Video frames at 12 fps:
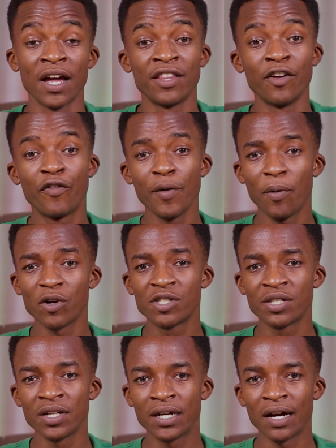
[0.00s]
The FreePods
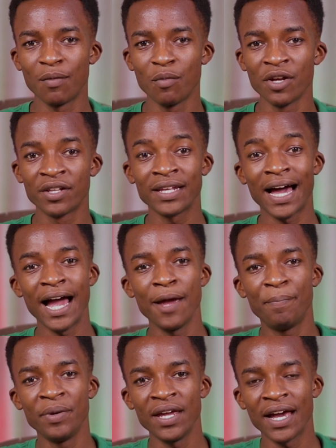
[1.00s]
3 come with
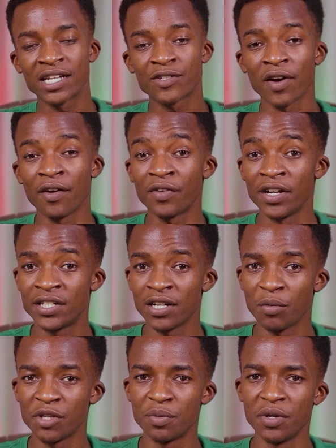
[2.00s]
IPX5
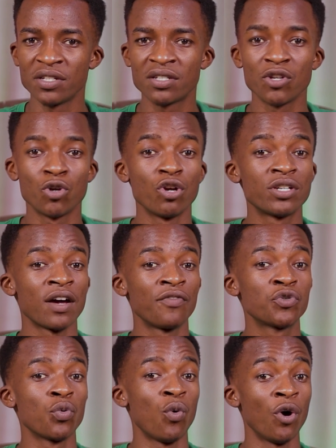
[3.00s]
rating, which means you don't
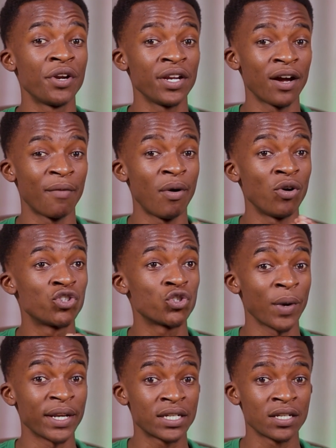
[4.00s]
have to worry about
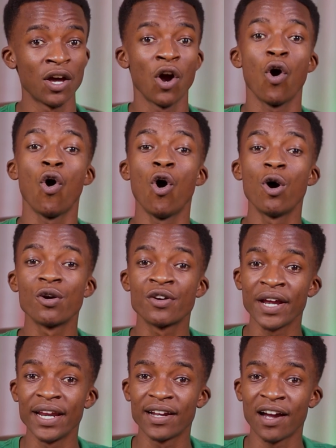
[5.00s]
sweat or
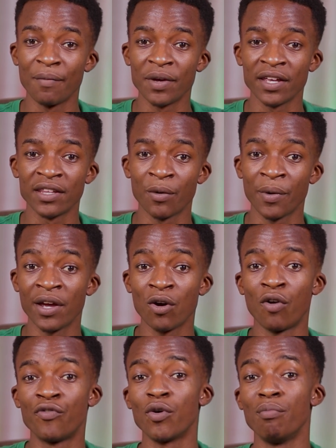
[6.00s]
rain coming in the way
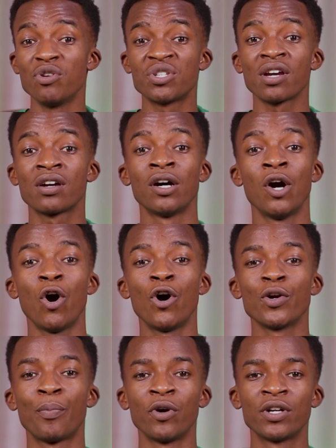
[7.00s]
of your music or
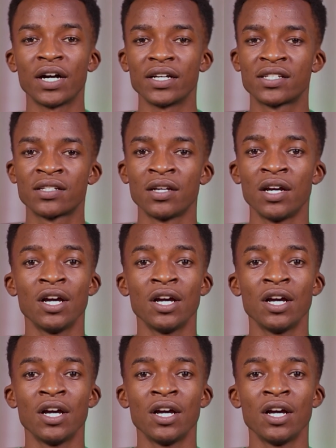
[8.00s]
your podcasts.